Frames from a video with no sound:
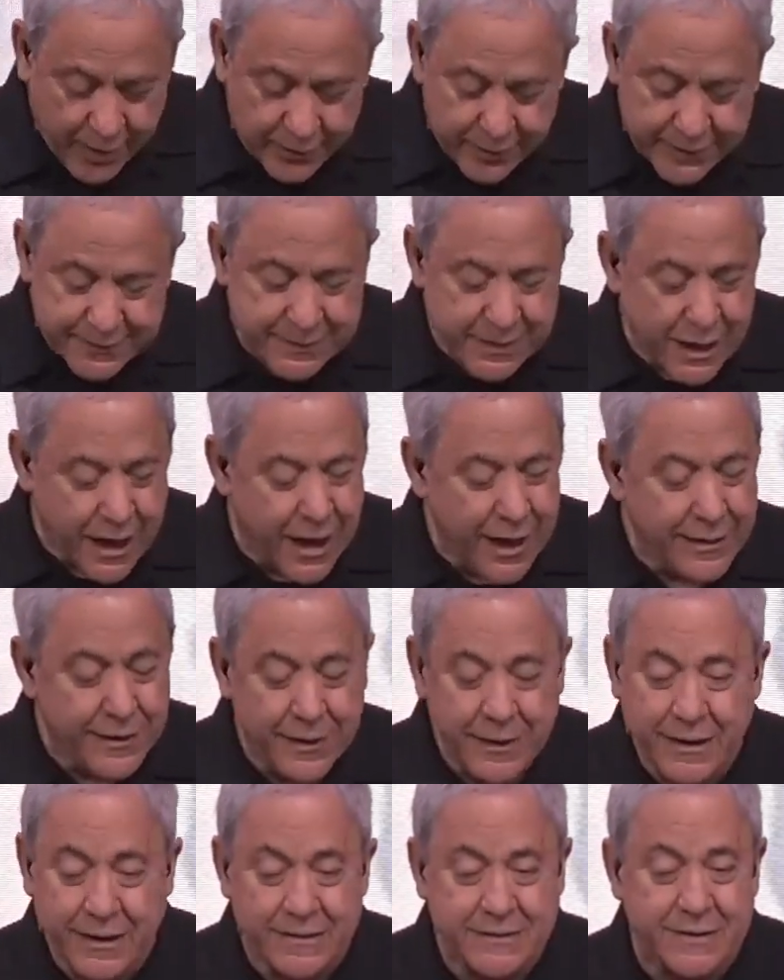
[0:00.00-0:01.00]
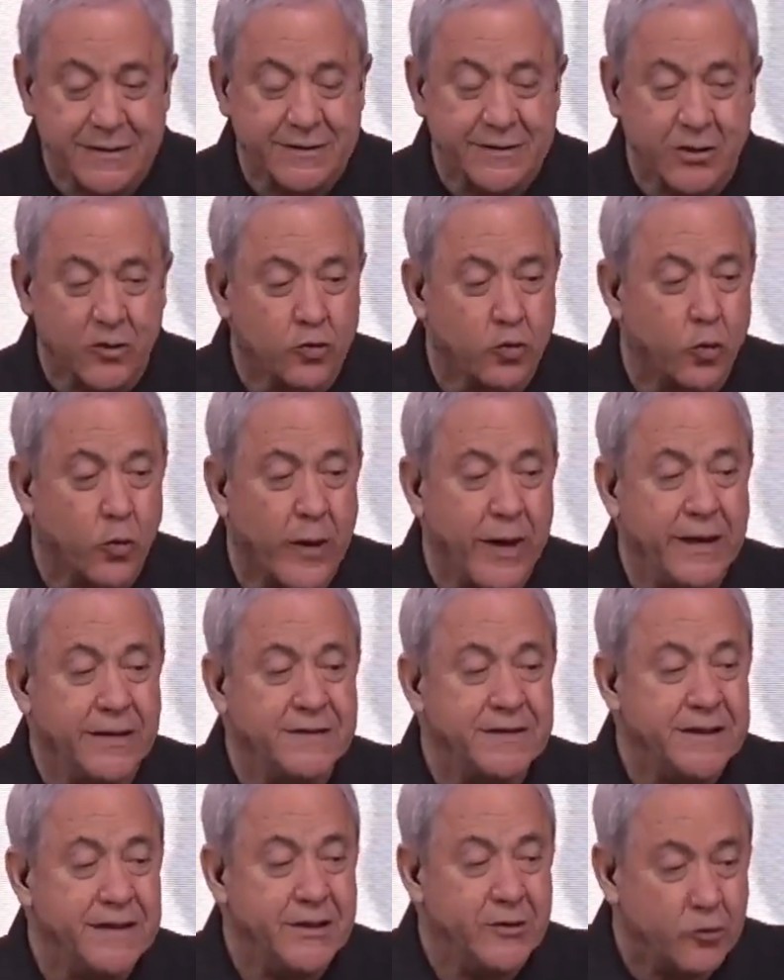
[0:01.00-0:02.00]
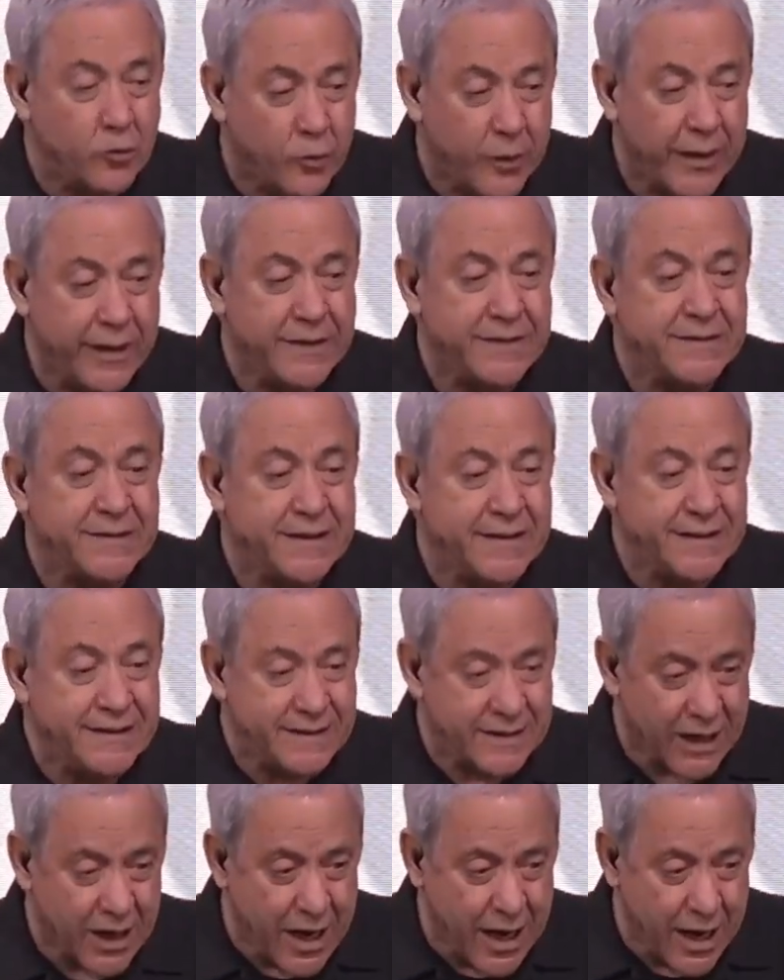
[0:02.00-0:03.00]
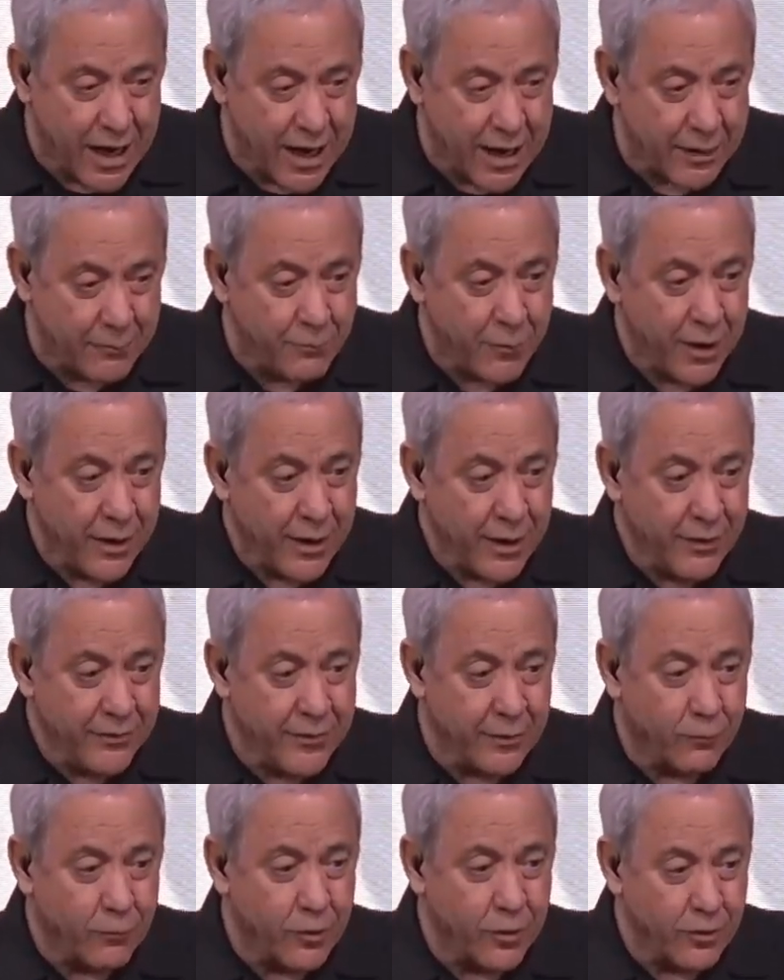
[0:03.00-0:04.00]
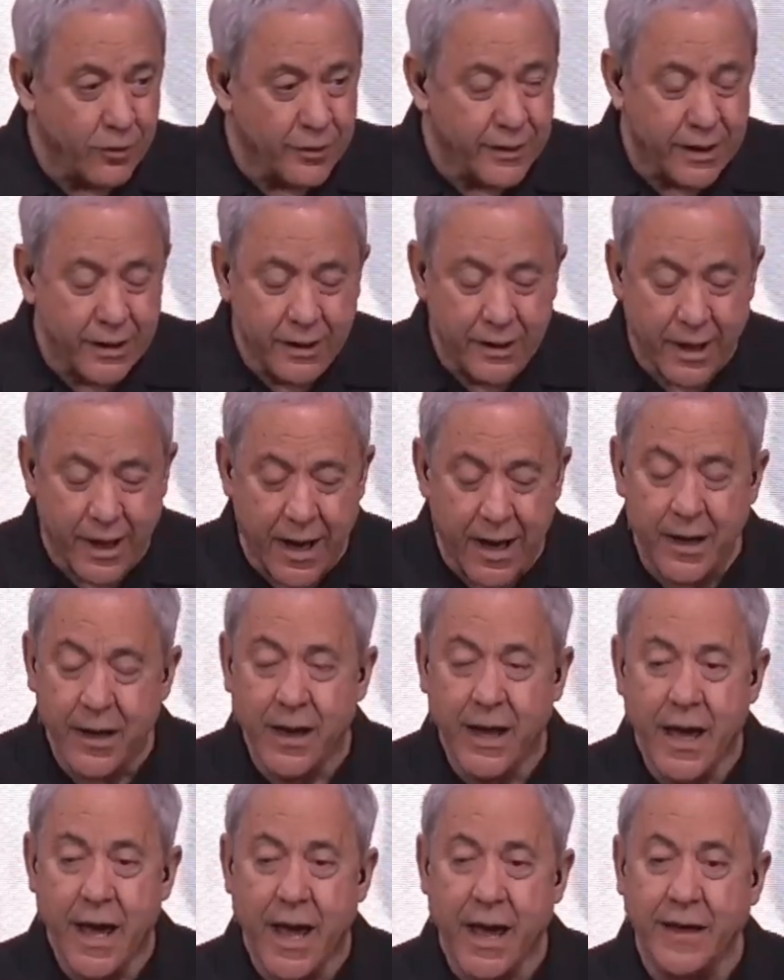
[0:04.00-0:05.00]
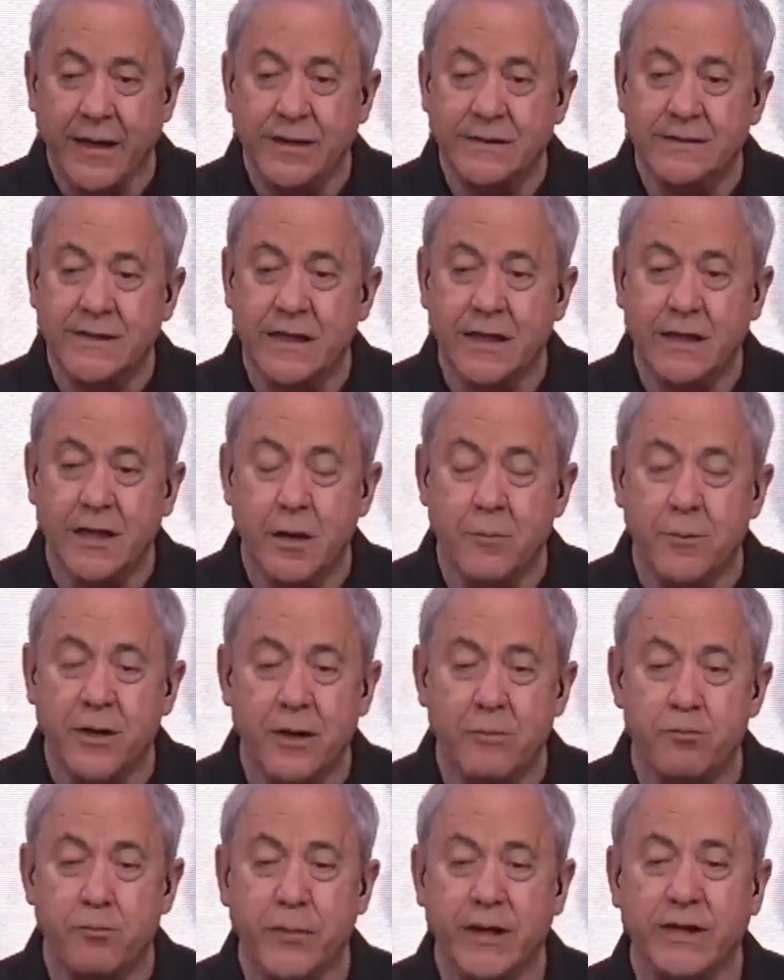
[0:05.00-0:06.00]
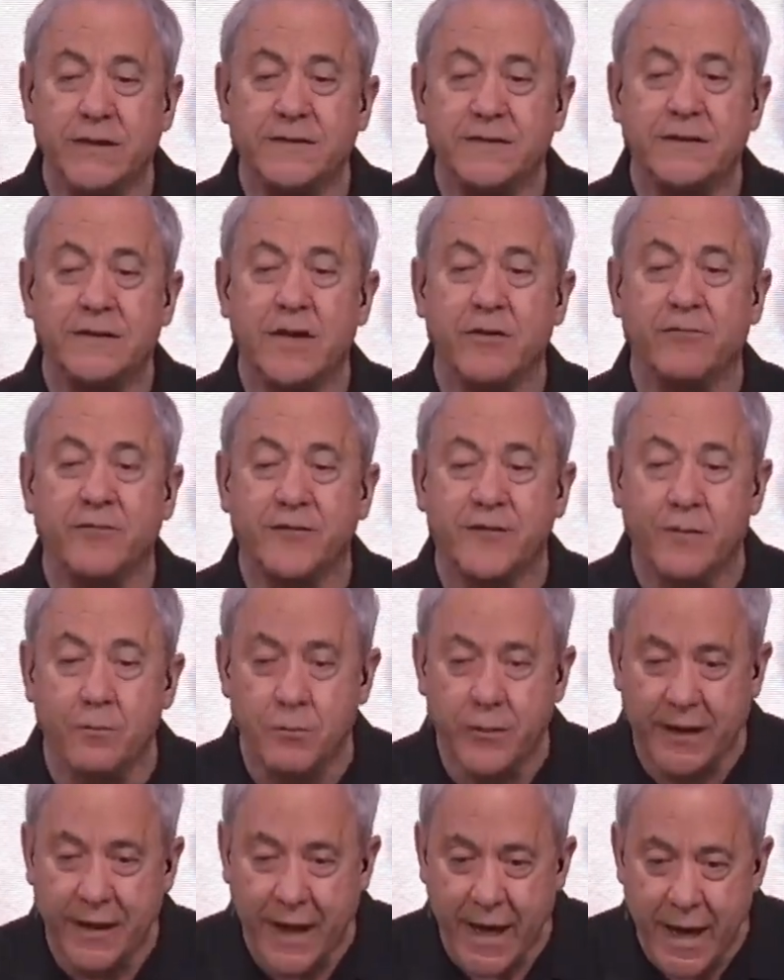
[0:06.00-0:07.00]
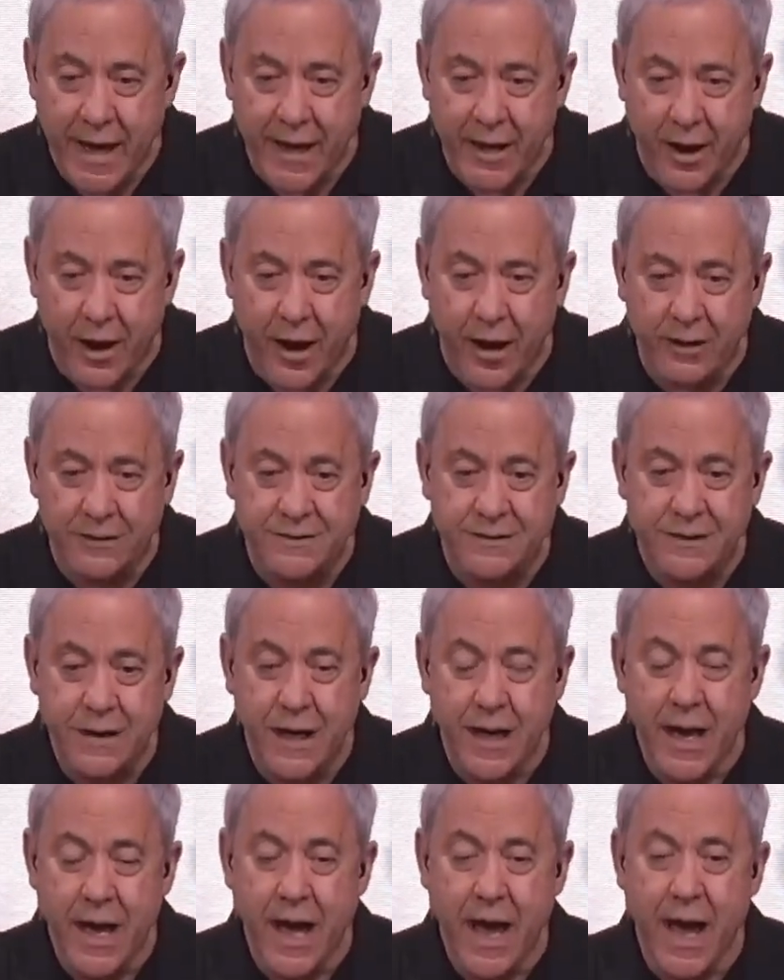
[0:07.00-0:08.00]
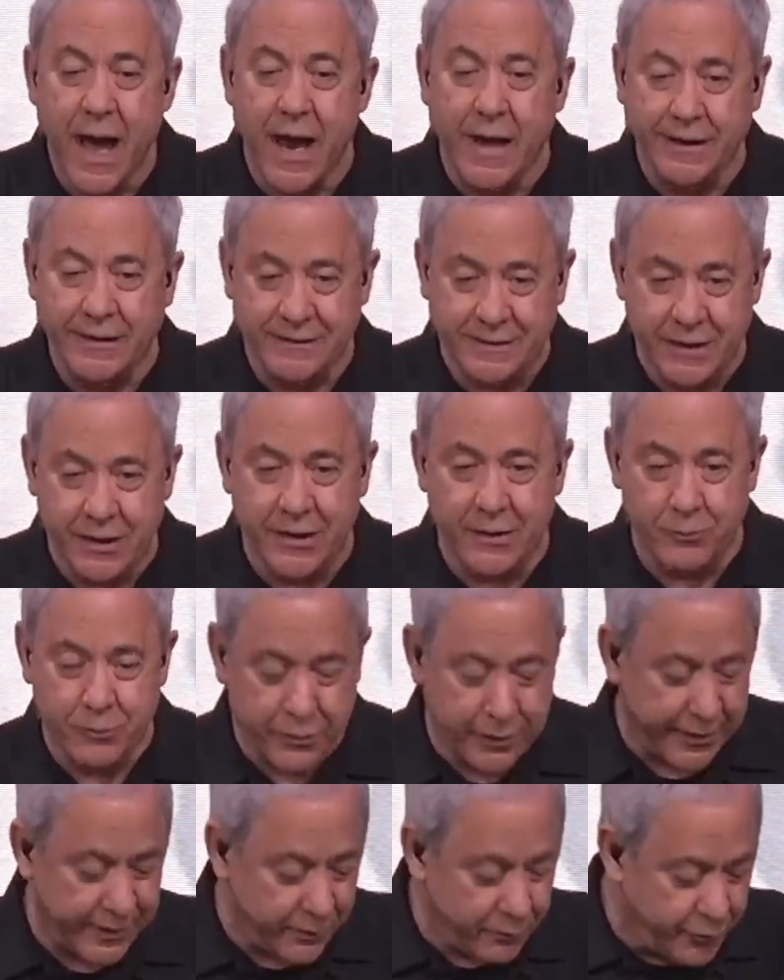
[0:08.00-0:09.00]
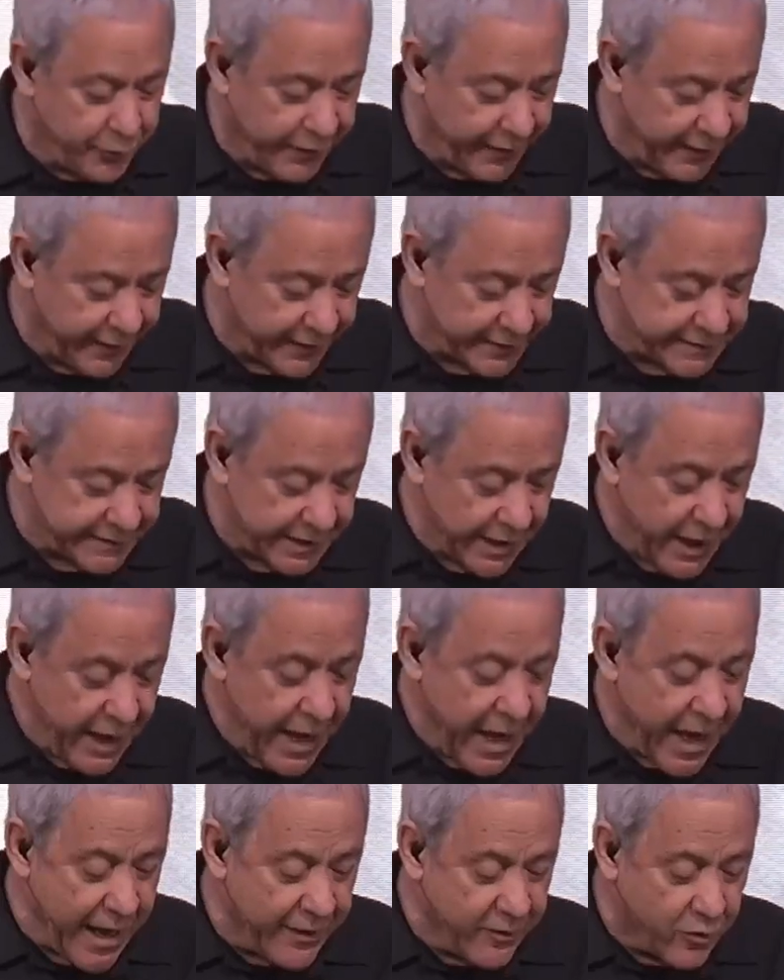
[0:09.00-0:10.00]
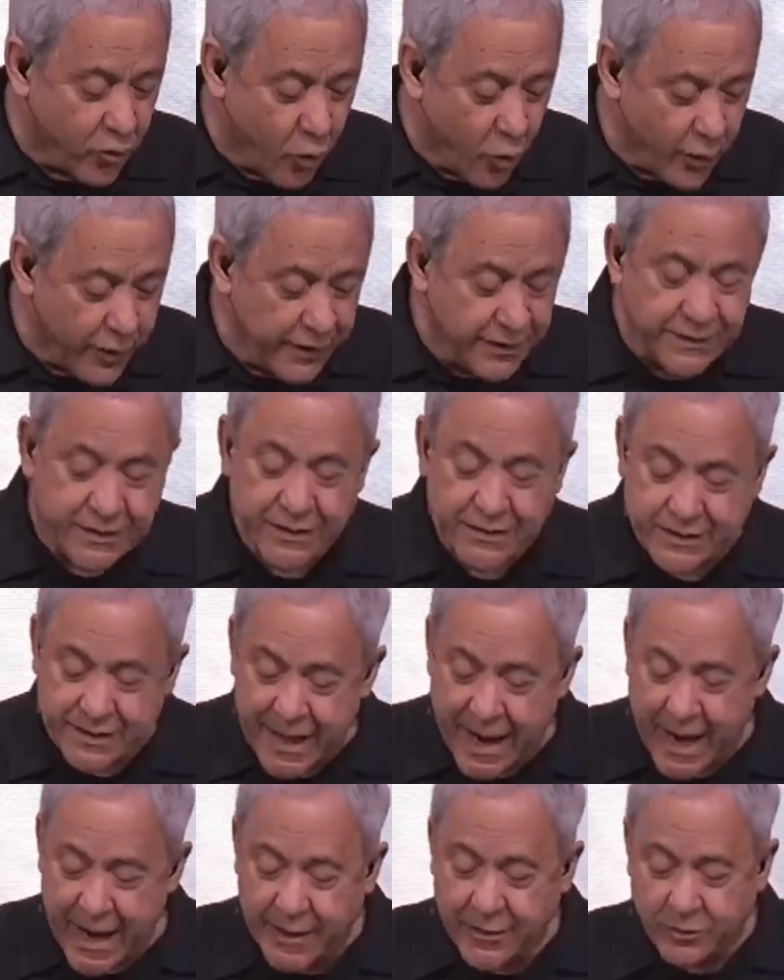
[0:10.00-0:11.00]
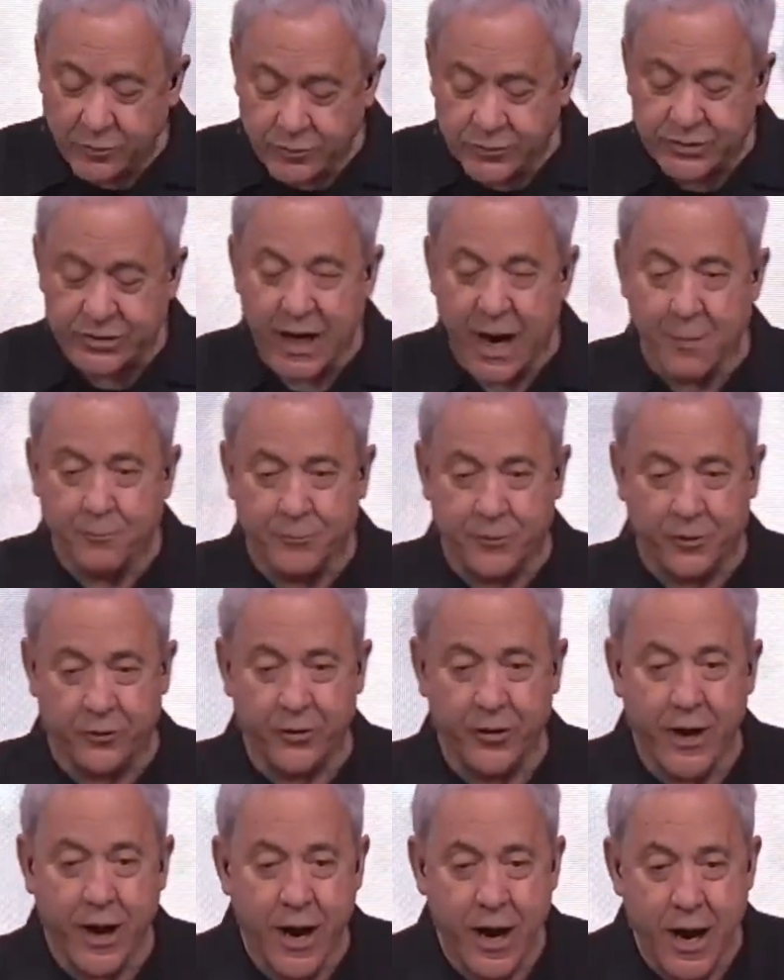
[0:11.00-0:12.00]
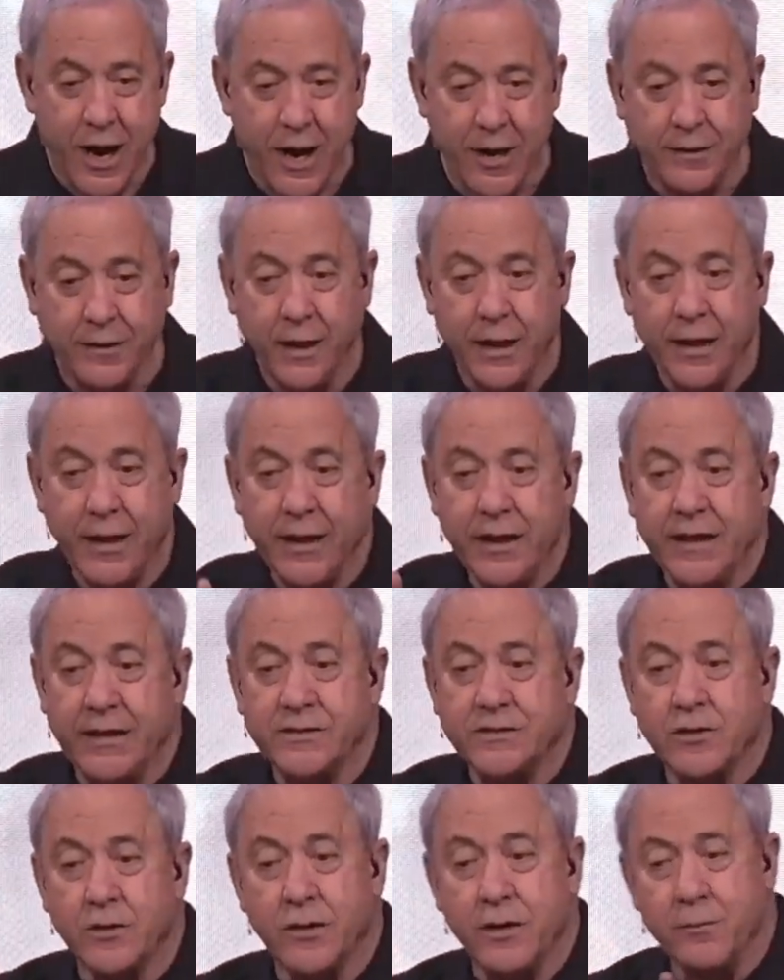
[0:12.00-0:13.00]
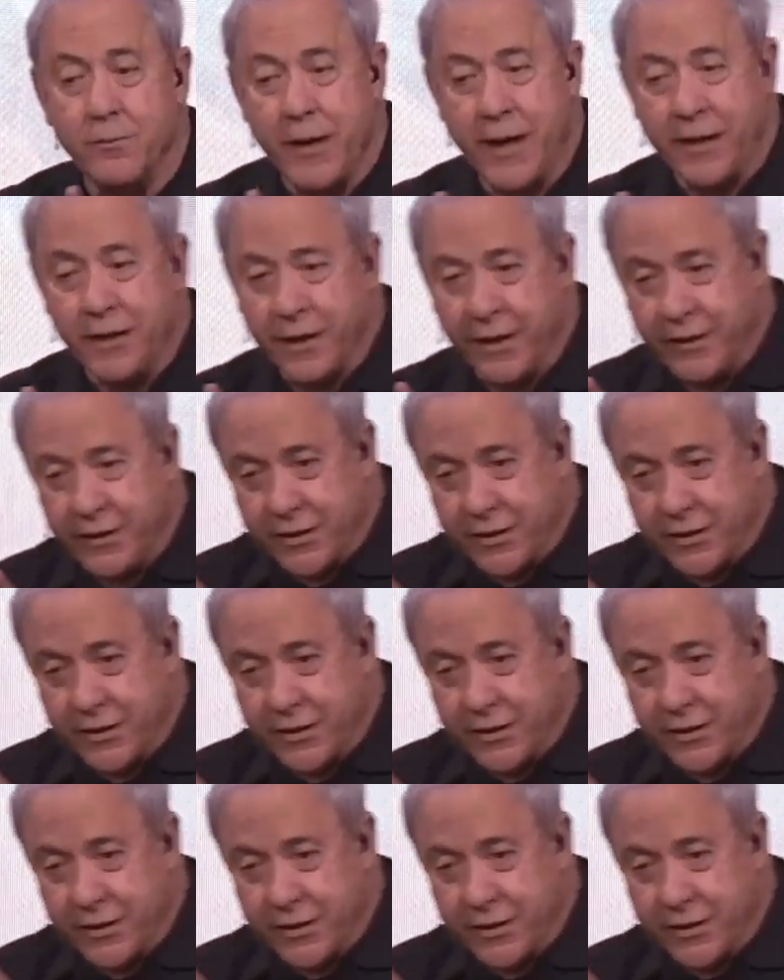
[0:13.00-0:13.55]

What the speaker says: Listen, I think it's just a crazy, crazy time that we're looking at. And he's going to come in the midst of some chaos, and he's going to bring peace. And according to Daniel chapter 9, he's going to make a